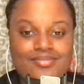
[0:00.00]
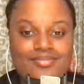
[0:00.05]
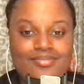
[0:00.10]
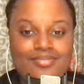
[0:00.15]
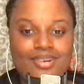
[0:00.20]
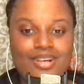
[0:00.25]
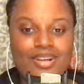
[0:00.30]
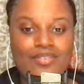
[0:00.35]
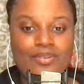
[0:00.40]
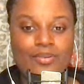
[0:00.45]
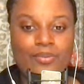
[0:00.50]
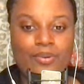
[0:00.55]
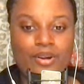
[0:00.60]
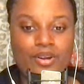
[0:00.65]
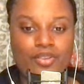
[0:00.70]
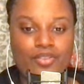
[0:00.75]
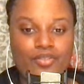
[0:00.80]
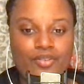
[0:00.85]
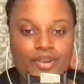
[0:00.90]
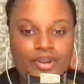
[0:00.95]
Whatever
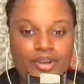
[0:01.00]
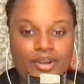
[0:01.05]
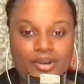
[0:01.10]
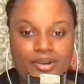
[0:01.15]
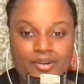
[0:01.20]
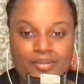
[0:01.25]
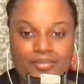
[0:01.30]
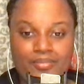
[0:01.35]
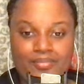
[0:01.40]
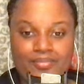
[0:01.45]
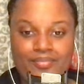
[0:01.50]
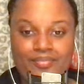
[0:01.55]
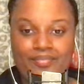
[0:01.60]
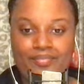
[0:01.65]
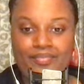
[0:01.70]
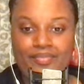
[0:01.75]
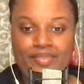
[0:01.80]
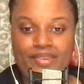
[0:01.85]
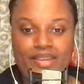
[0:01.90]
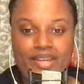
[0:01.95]
works for you.
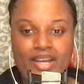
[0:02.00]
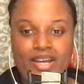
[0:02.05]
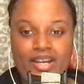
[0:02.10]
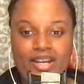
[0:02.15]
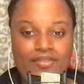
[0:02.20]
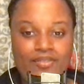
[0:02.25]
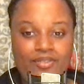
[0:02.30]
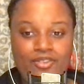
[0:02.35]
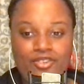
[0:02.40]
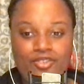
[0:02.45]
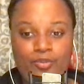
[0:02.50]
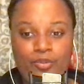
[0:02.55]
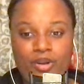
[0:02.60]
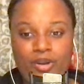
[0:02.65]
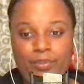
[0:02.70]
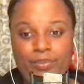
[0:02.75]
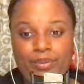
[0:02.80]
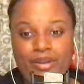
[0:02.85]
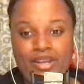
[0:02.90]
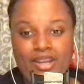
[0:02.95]
And if you just want to
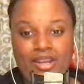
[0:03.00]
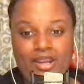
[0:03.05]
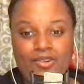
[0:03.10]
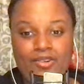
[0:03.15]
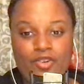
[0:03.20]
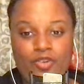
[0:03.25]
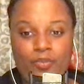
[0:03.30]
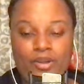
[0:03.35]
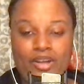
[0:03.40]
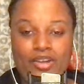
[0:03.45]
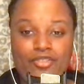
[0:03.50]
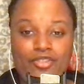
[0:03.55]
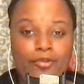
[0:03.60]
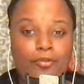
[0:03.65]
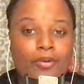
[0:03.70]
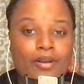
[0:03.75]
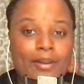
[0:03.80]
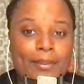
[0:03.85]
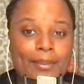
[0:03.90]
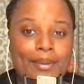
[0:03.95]
be here just because you
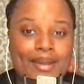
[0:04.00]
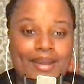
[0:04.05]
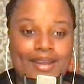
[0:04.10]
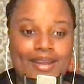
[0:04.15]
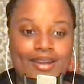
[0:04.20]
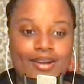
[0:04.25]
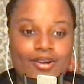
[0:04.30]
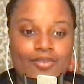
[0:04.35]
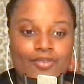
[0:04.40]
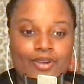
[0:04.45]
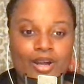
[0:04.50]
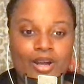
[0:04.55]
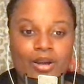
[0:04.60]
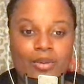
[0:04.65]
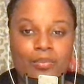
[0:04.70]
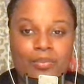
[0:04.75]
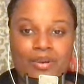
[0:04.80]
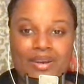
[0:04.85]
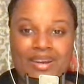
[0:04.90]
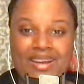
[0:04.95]
want to be here for
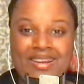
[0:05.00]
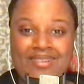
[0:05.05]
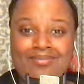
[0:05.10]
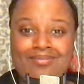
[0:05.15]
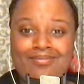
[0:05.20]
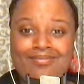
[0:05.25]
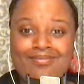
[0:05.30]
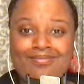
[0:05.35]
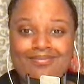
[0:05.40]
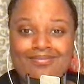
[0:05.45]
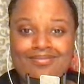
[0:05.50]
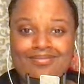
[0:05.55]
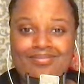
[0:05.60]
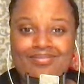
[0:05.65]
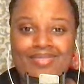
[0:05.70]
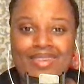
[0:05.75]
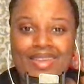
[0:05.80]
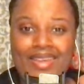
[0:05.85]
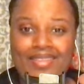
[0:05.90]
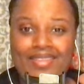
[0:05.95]
company,
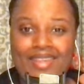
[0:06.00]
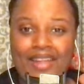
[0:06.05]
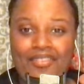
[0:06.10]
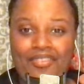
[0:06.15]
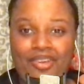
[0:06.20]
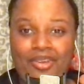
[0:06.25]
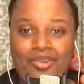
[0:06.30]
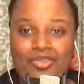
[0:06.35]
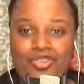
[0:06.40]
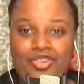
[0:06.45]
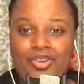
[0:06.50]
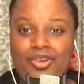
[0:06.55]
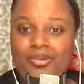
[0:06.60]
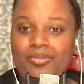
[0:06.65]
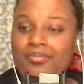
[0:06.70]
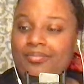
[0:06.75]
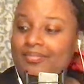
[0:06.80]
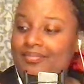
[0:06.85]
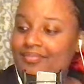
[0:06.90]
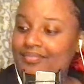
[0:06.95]
that's good too.
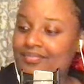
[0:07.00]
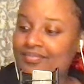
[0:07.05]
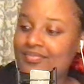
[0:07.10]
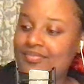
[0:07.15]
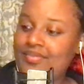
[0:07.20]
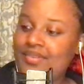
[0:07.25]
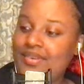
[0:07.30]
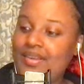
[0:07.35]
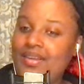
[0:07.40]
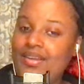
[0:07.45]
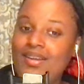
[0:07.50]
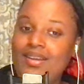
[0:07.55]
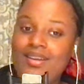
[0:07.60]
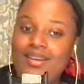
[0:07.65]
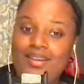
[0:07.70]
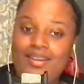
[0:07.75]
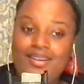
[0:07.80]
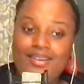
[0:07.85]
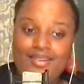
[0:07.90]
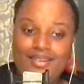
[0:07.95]

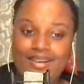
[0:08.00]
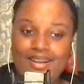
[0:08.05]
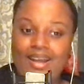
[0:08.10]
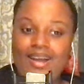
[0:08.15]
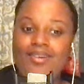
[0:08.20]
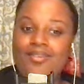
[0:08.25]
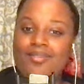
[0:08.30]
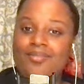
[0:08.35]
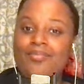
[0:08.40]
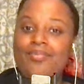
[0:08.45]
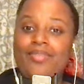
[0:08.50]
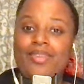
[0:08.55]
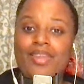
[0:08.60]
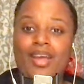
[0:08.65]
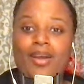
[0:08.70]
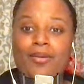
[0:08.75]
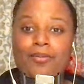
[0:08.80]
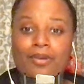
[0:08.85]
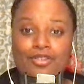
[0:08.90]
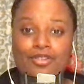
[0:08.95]
Now,
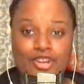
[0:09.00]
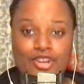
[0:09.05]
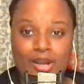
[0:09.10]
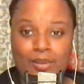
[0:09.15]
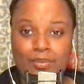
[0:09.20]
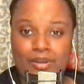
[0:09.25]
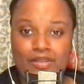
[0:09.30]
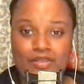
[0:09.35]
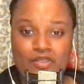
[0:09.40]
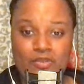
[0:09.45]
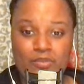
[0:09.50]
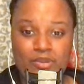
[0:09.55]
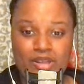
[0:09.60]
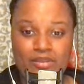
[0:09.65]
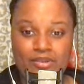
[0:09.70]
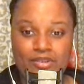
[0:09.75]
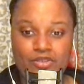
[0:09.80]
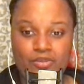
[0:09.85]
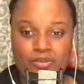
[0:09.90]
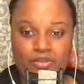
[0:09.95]
I wish I could play this
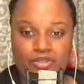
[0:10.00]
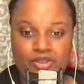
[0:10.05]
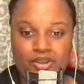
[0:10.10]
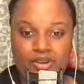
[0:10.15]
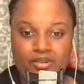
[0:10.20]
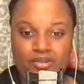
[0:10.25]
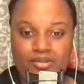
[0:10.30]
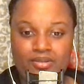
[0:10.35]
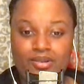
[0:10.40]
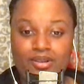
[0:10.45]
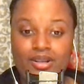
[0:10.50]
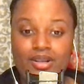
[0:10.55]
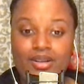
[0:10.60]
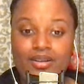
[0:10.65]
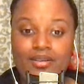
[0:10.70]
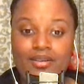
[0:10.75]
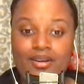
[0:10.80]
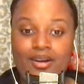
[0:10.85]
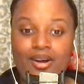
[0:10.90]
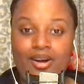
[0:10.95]
playlist with you
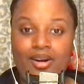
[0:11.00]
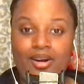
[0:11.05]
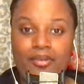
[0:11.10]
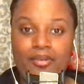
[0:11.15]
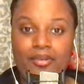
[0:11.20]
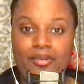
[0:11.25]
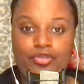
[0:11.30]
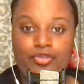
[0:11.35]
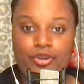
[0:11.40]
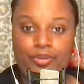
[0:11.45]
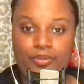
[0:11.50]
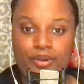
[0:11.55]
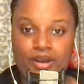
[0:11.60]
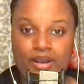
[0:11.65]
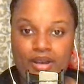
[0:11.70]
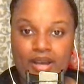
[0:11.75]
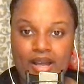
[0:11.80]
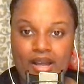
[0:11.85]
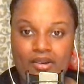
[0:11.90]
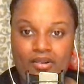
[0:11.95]
on the stream right
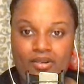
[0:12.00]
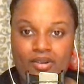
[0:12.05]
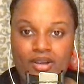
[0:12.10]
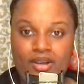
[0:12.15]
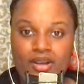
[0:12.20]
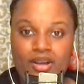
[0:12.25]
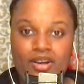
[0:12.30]
now.